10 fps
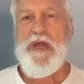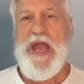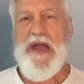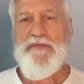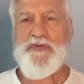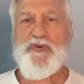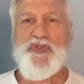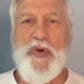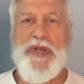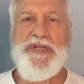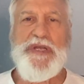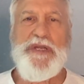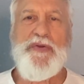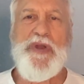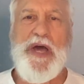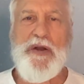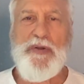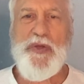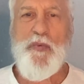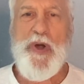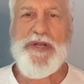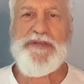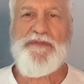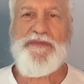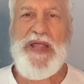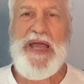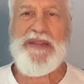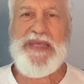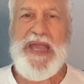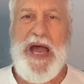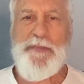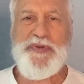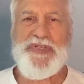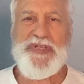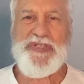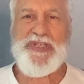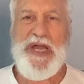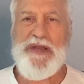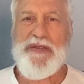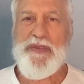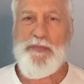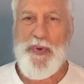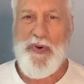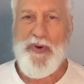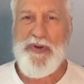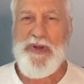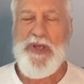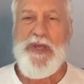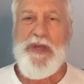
After jointing, you not only want to flatten the opposite side of the board,